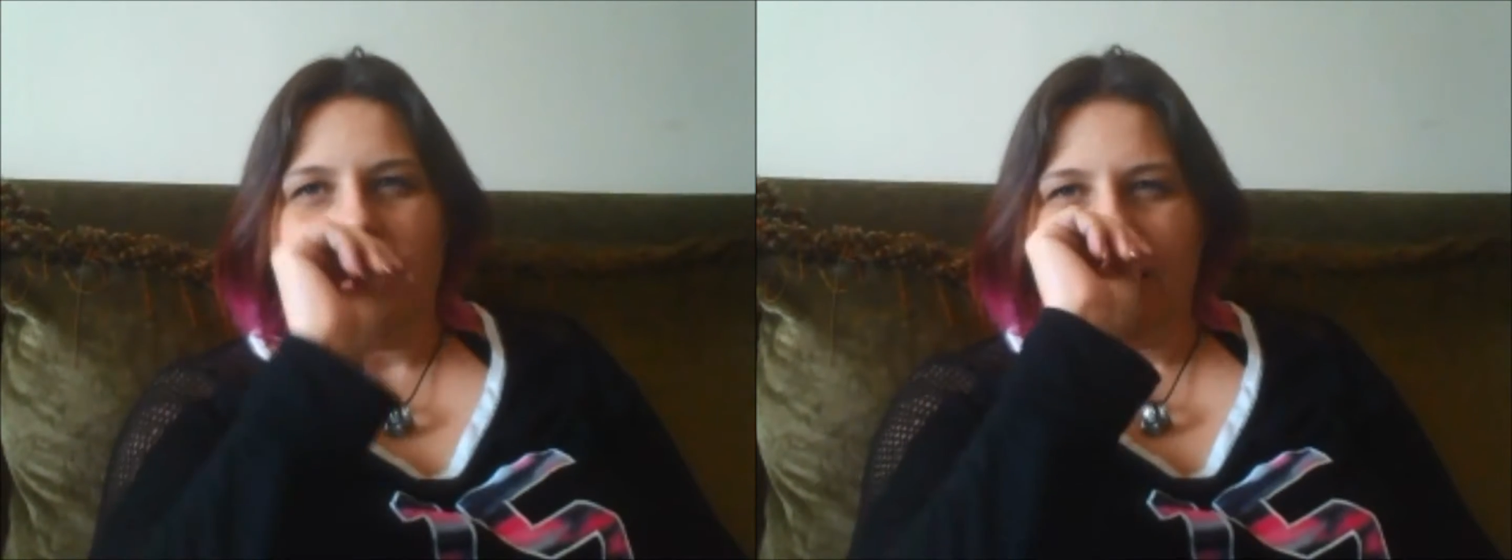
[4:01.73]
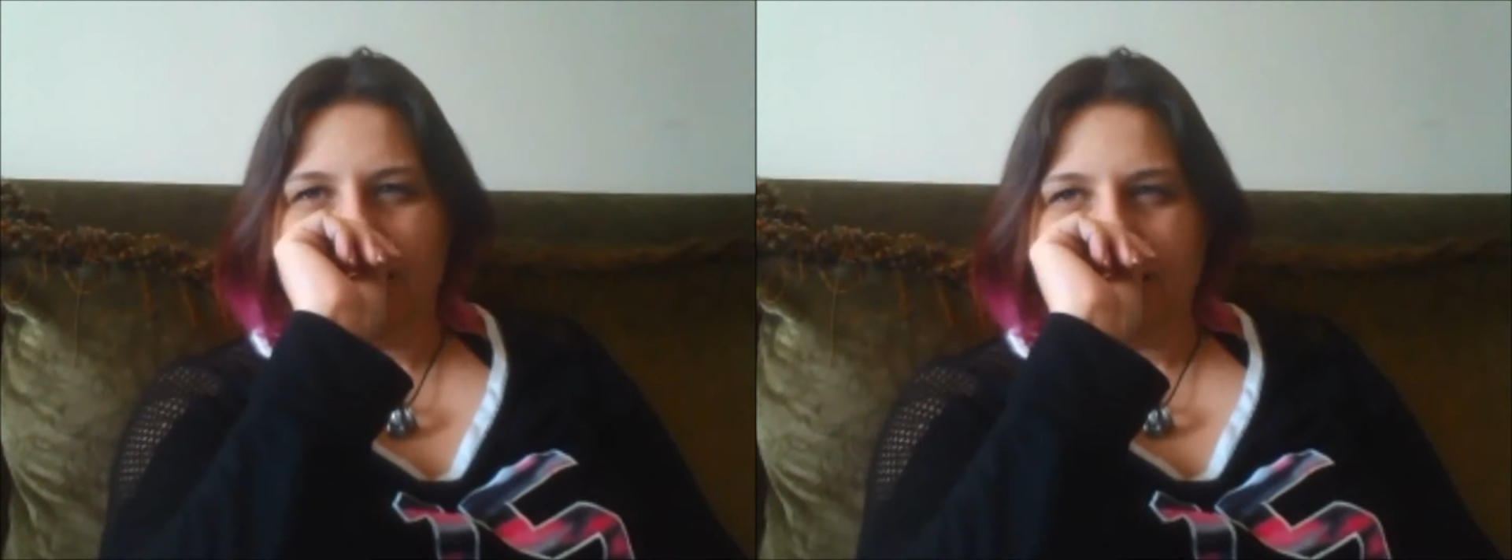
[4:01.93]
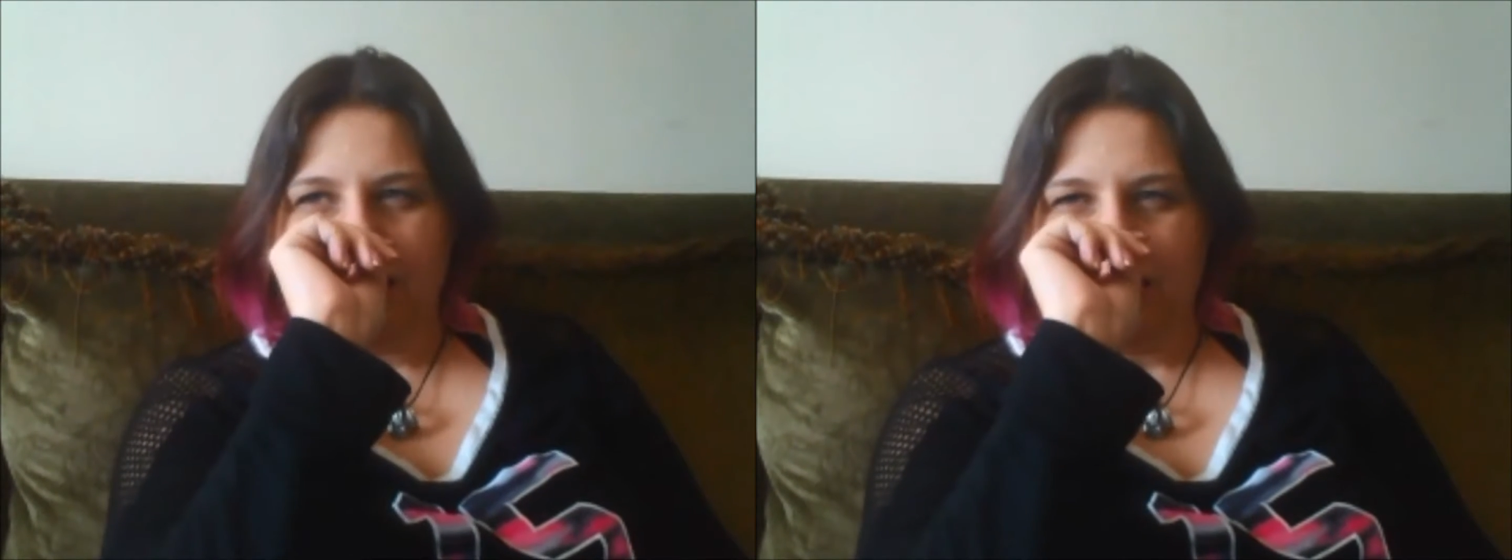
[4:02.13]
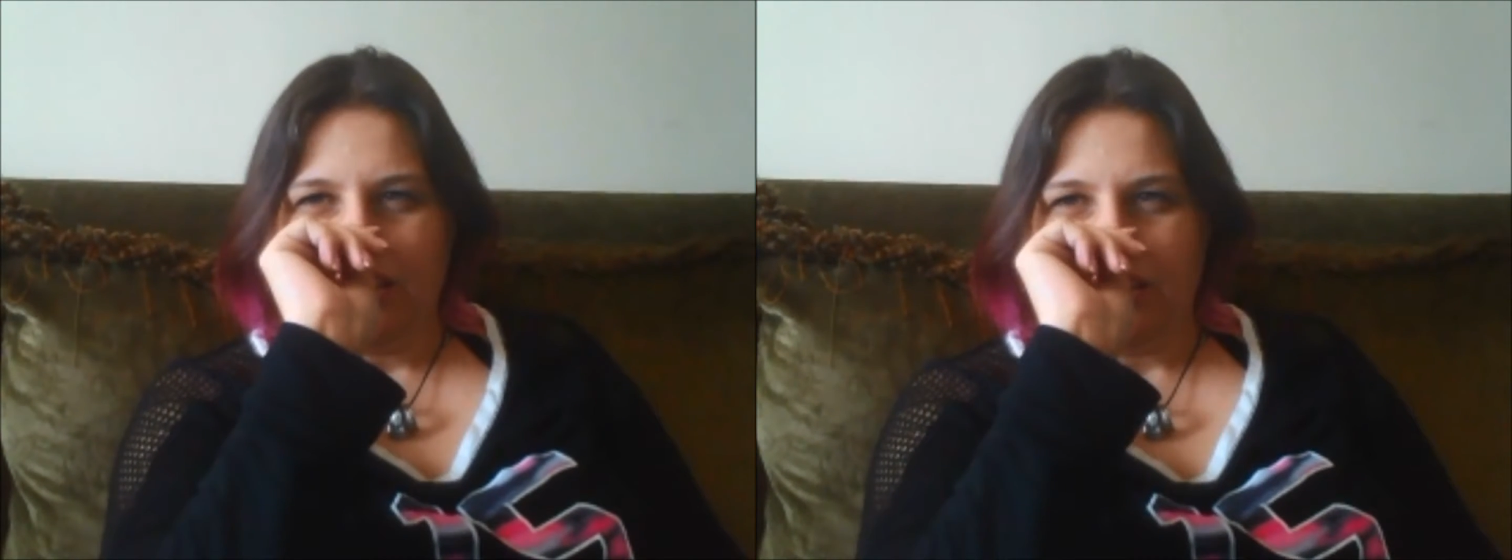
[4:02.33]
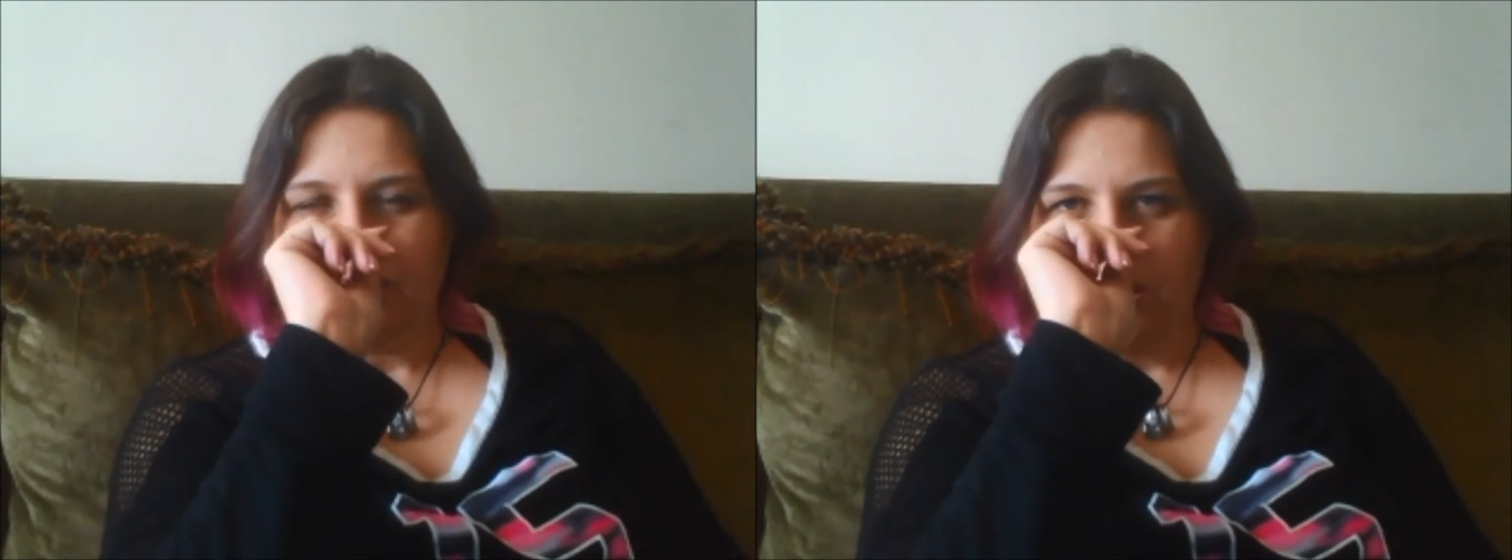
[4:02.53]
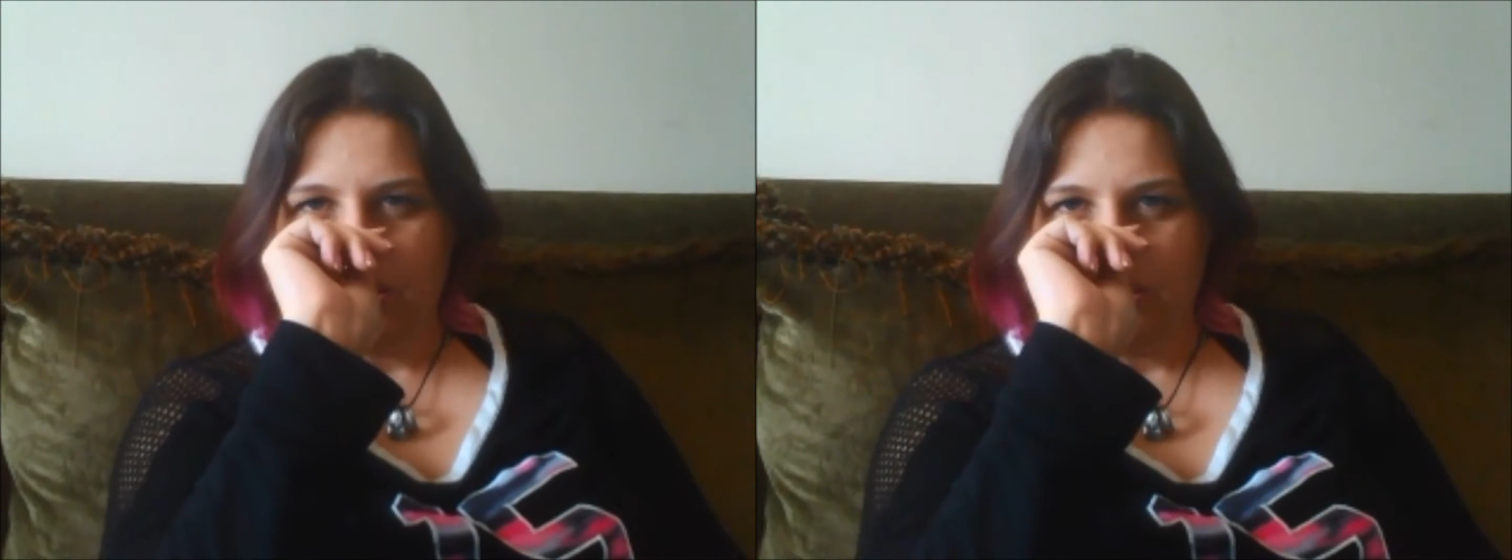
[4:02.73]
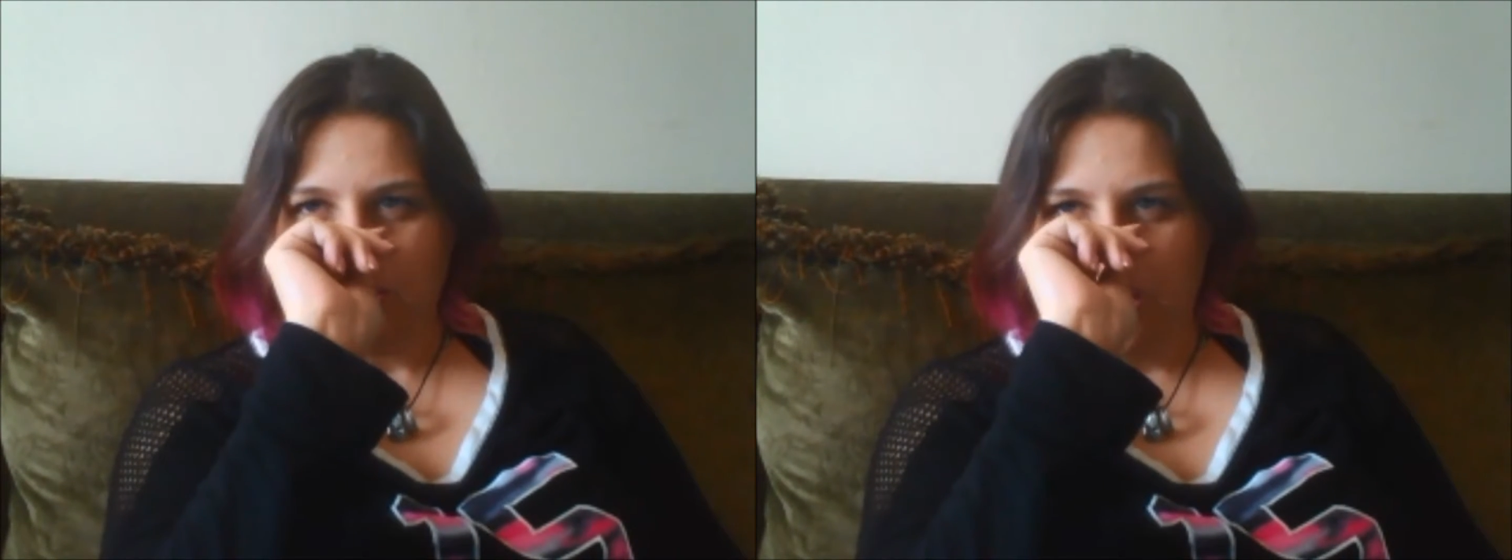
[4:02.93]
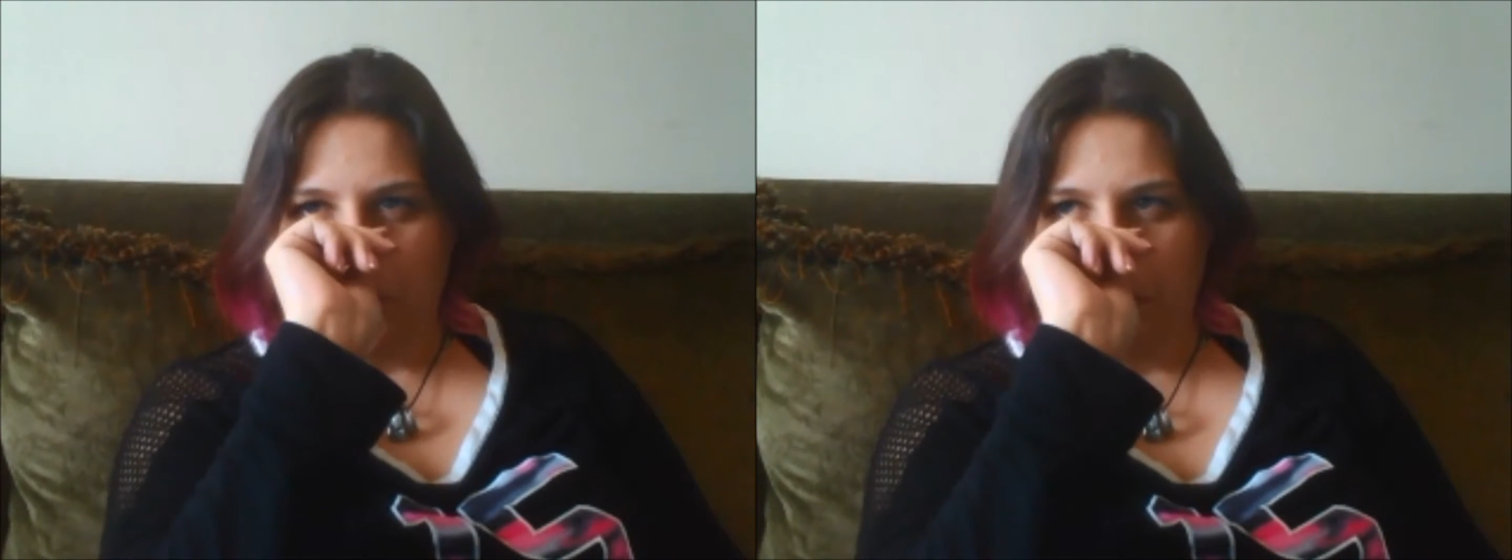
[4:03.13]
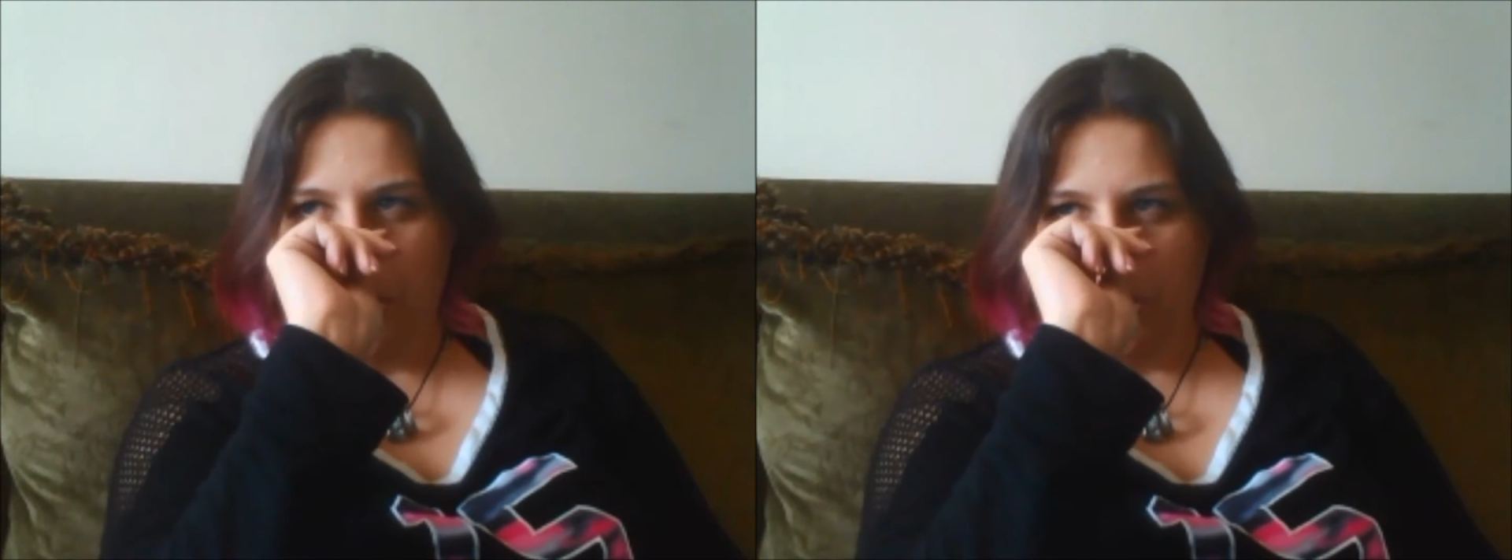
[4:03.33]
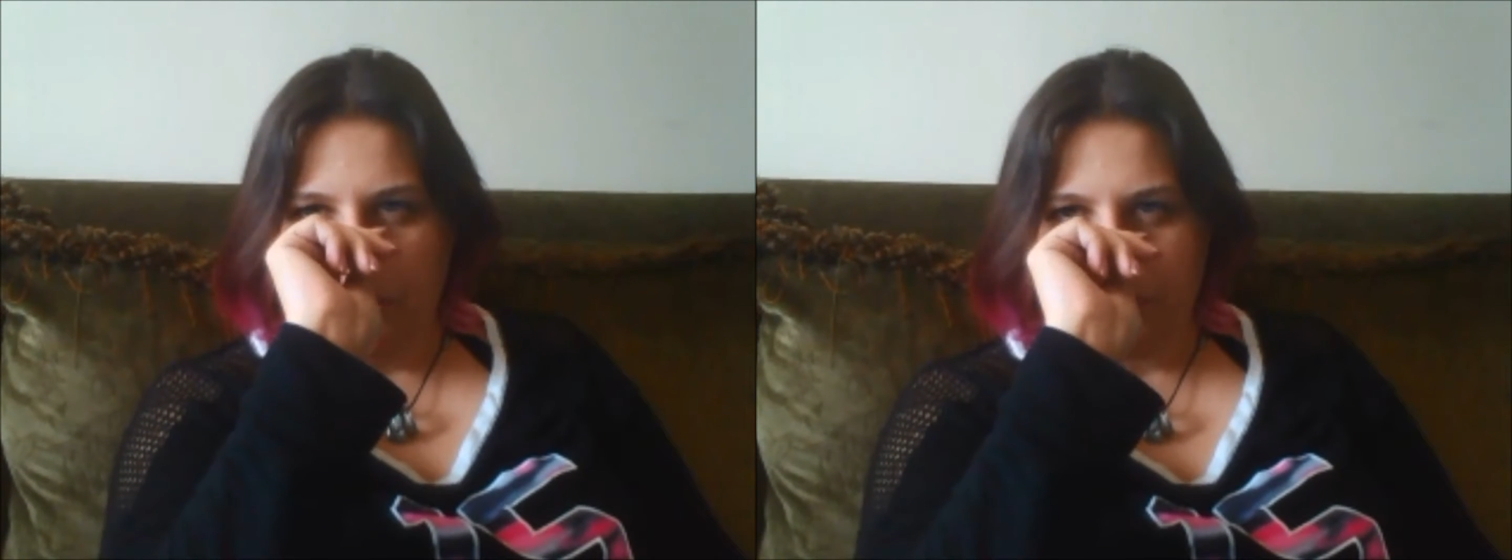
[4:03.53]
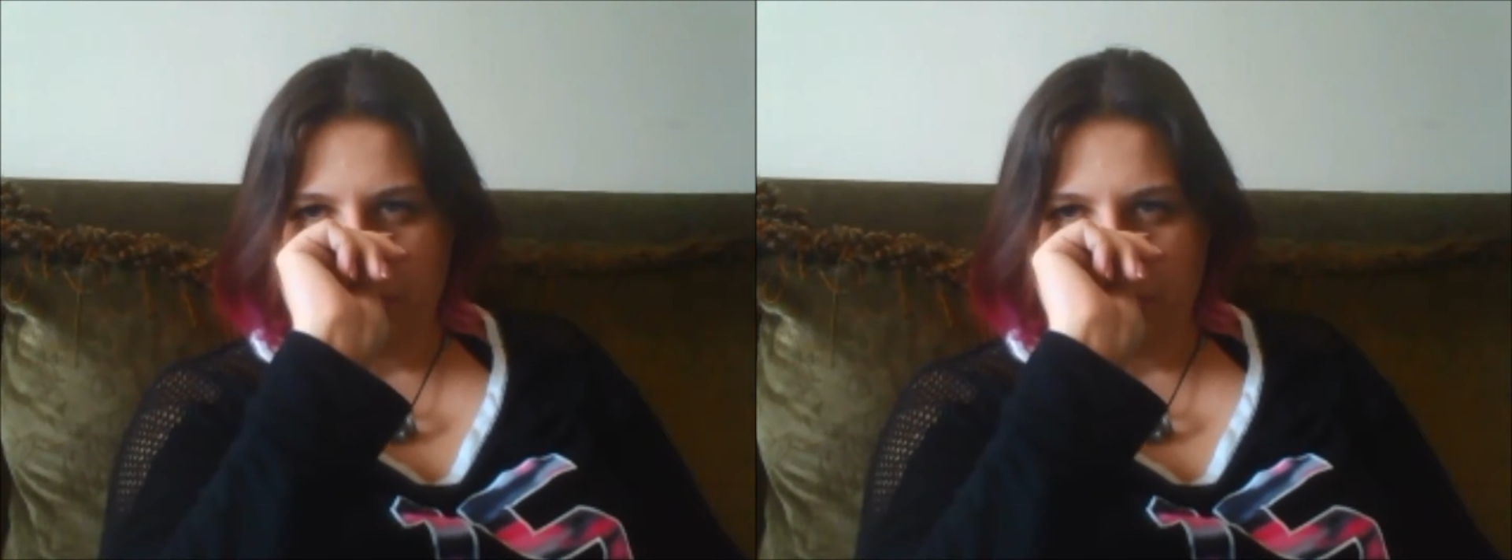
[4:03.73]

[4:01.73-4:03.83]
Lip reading: He said he thought he saw a polyp